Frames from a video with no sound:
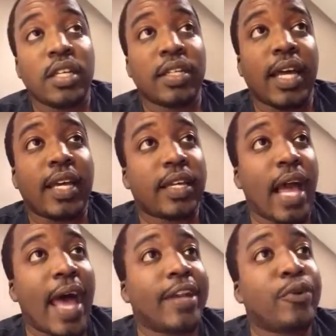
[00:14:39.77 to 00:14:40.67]
Like,
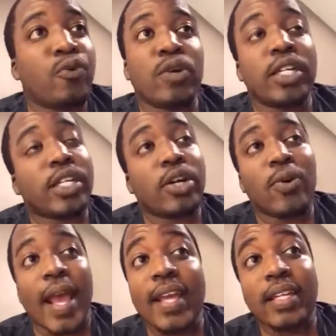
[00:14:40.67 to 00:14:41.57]
I don't want to
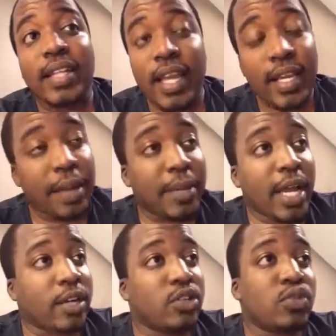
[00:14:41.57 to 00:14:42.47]
go 8-8. I'm
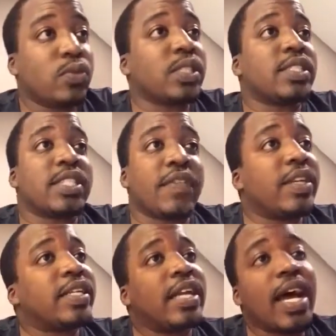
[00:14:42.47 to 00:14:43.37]
not cool with the
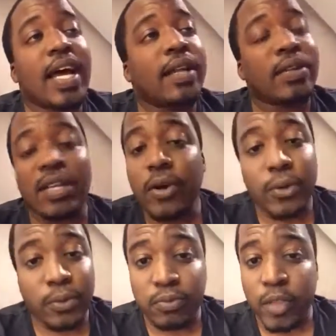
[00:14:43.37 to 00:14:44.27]
7-9.
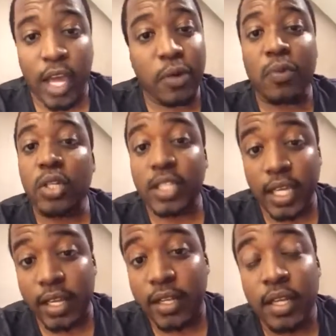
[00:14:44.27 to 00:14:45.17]
No, I don't want that.